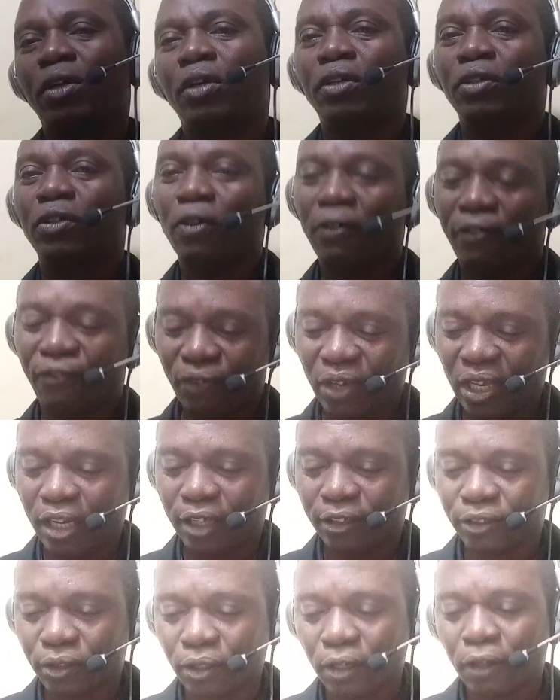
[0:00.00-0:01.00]
your
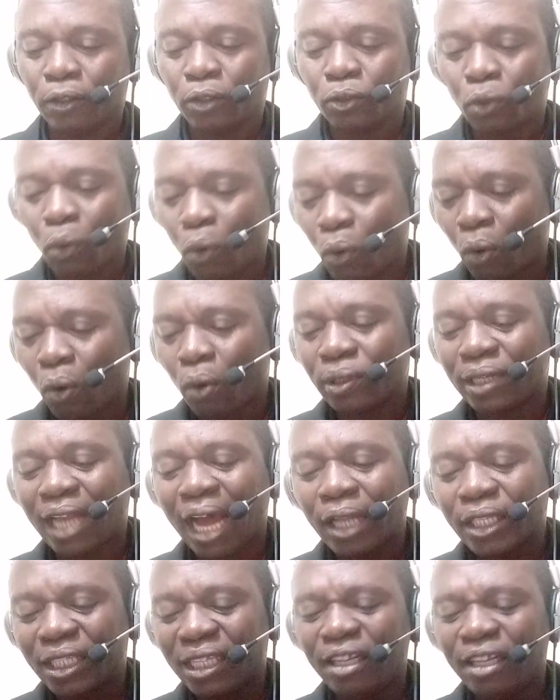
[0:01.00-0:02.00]
feelings. So
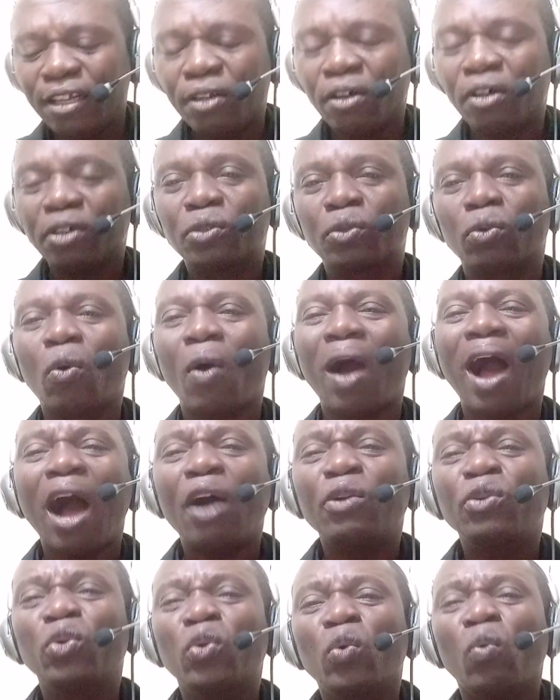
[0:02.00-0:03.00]
that leads us to, how
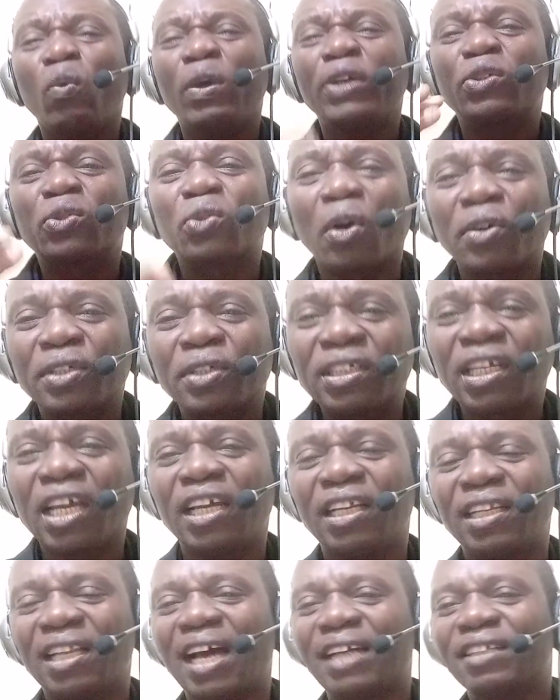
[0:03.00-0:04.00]
do we
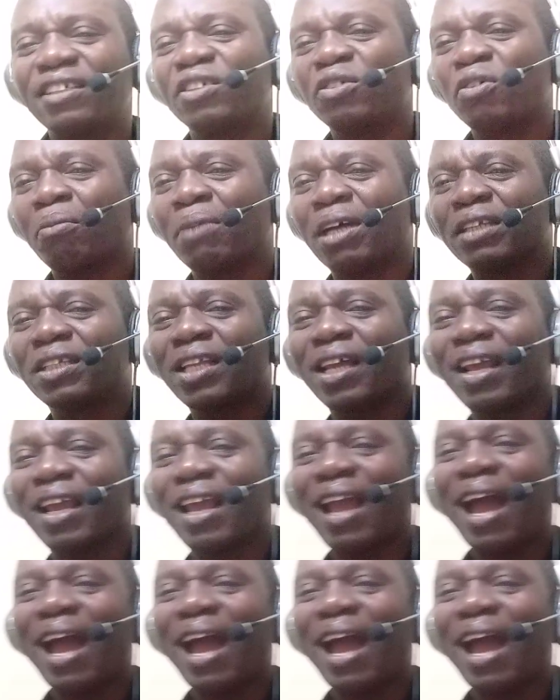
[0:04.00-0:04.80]
sustain? That is number 3.